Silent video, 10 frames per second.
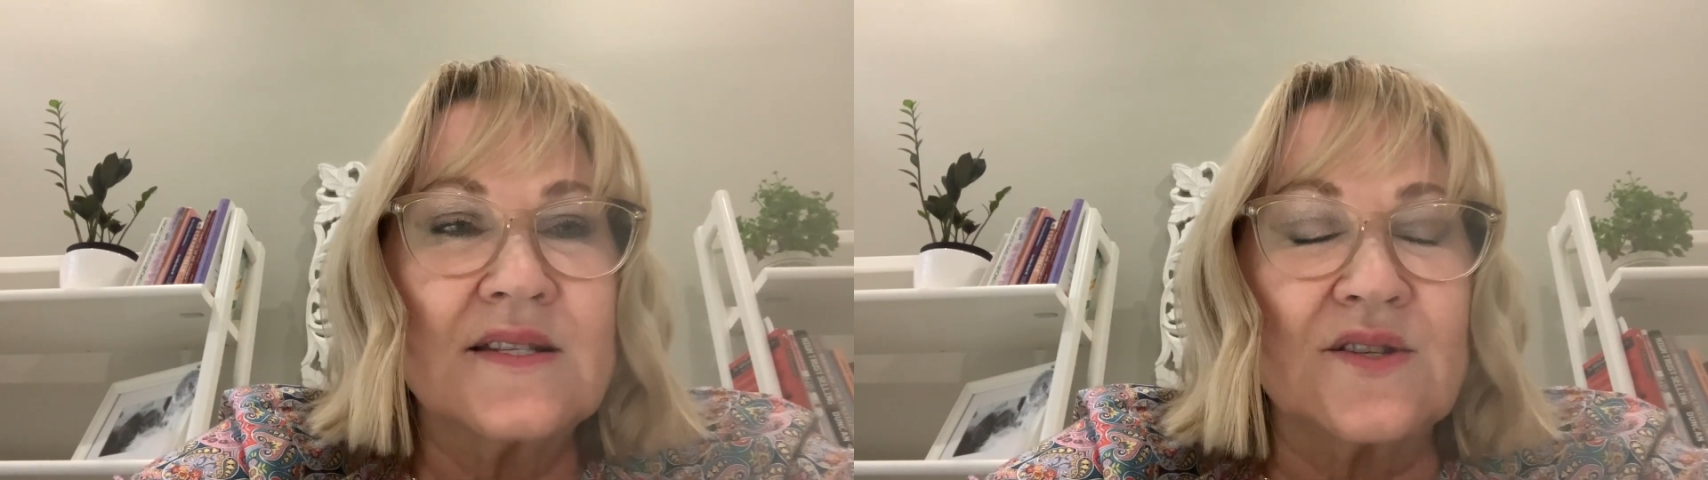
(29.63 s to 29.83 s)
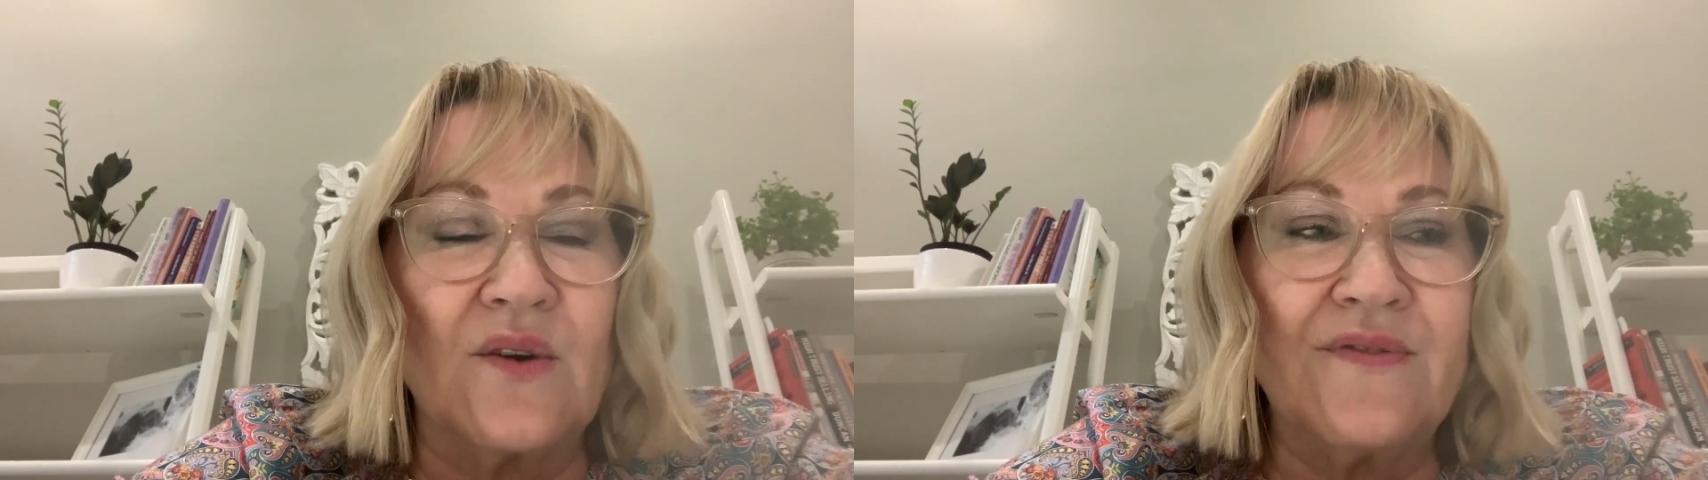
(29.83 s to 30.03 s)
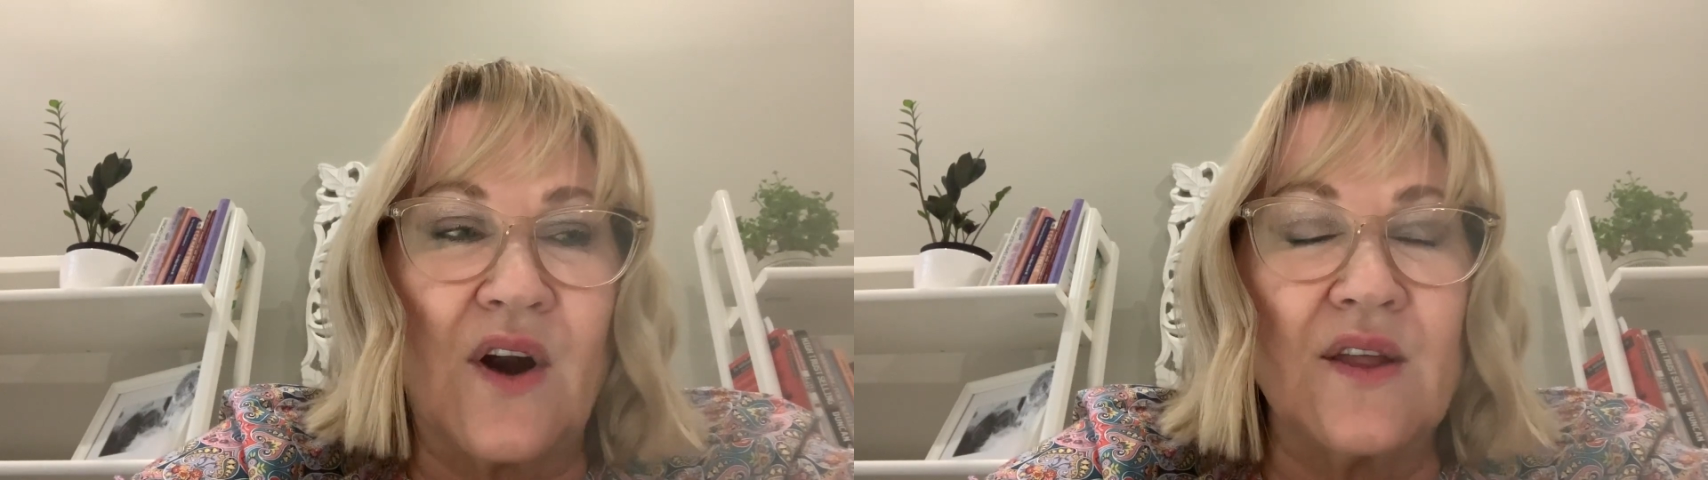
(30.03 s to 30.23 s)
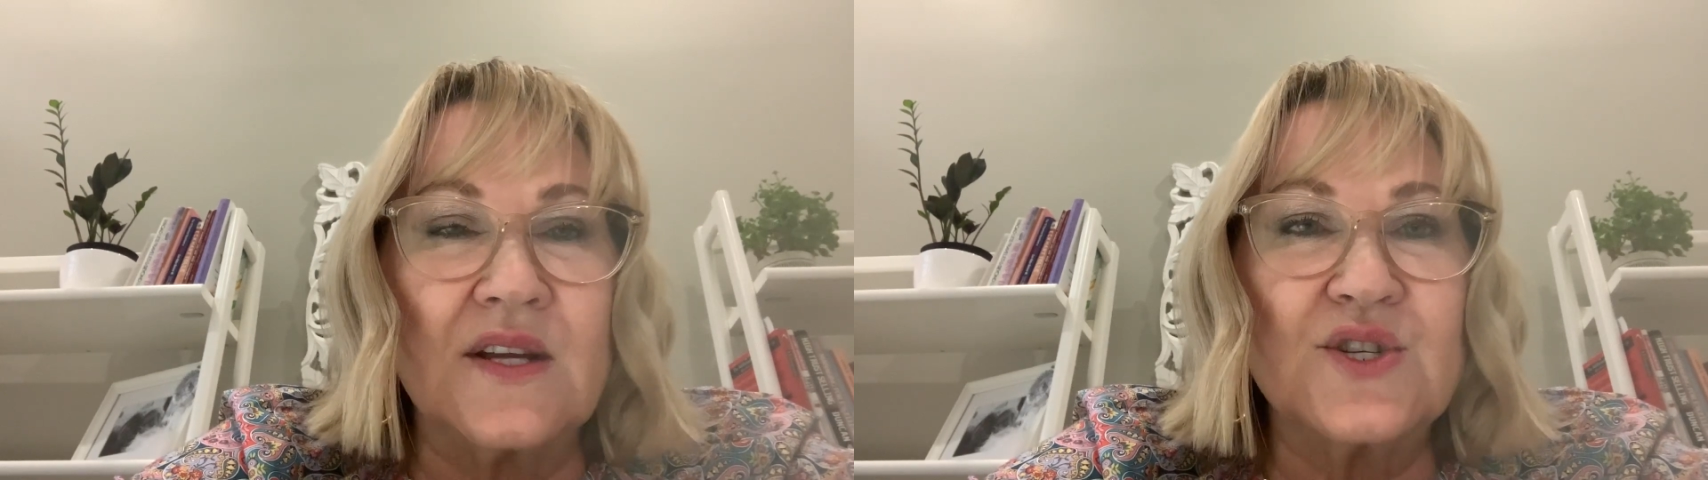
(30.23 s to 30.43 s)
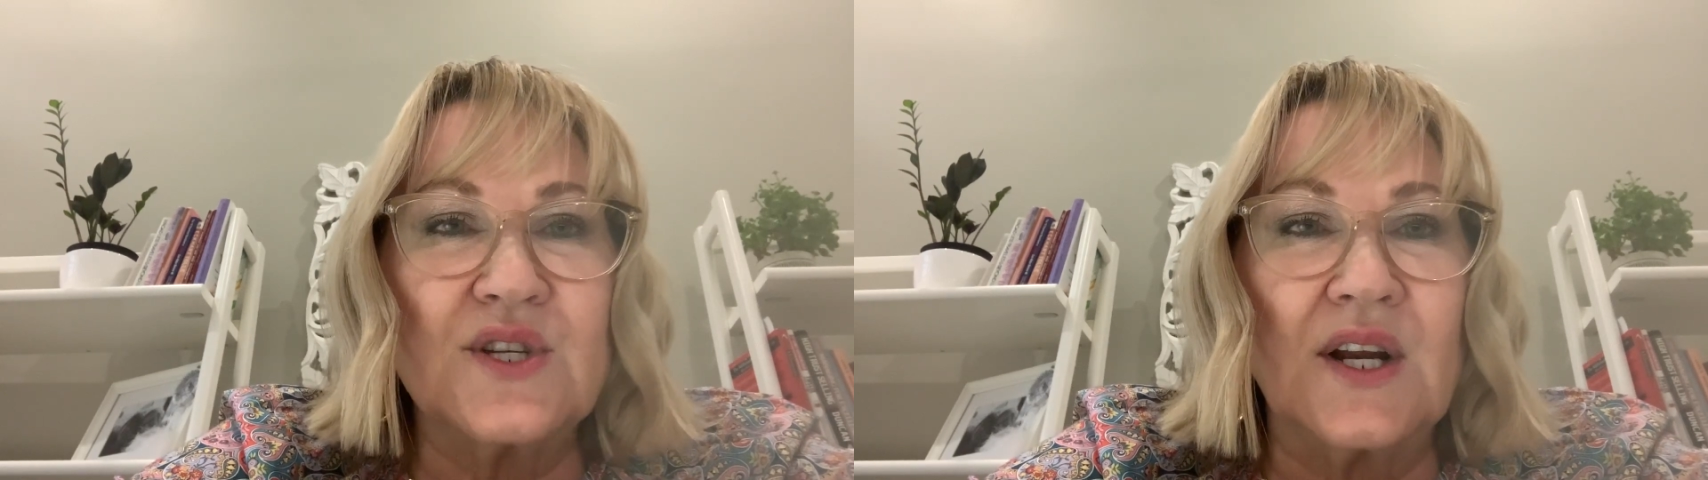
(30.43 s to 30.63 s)
so far
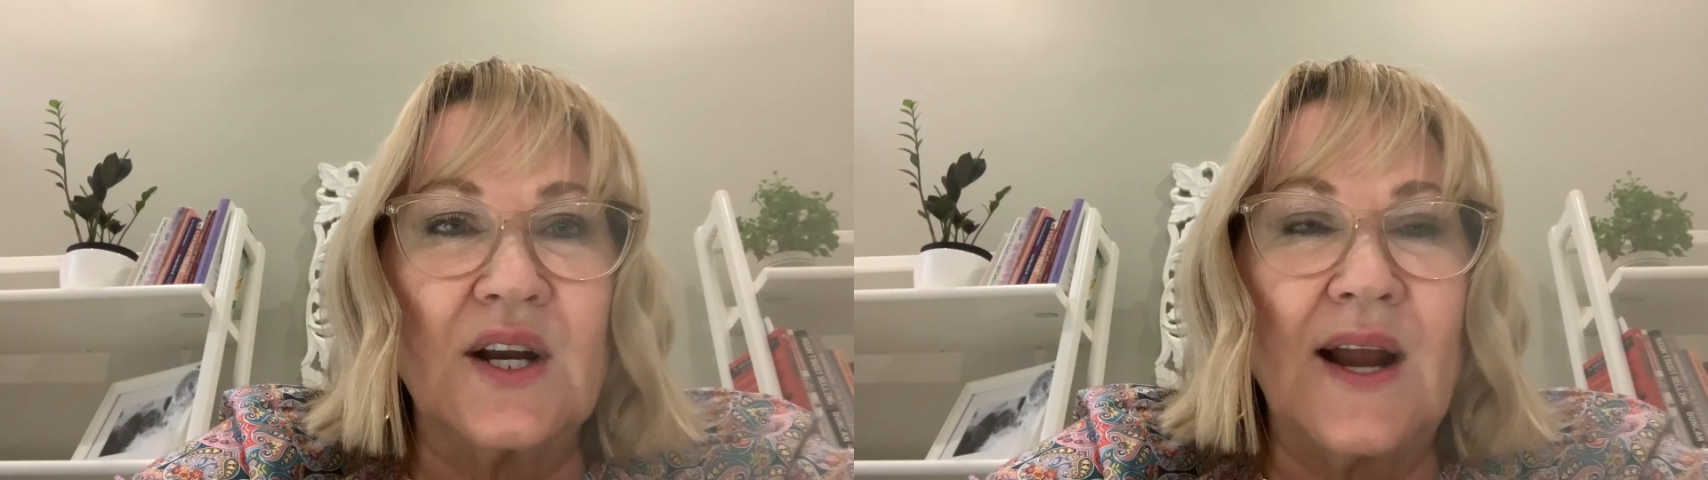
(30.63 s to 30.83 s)
this year,